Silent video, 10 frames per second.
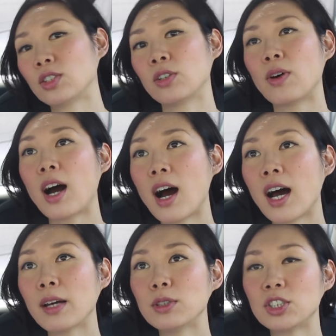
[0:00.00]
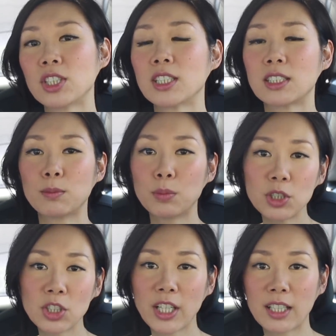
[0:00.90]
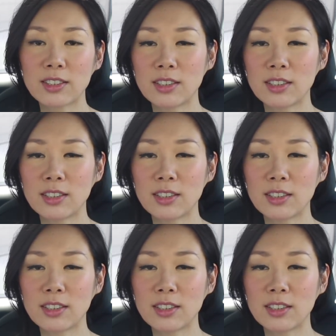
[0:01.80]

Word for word: so I would just put your hands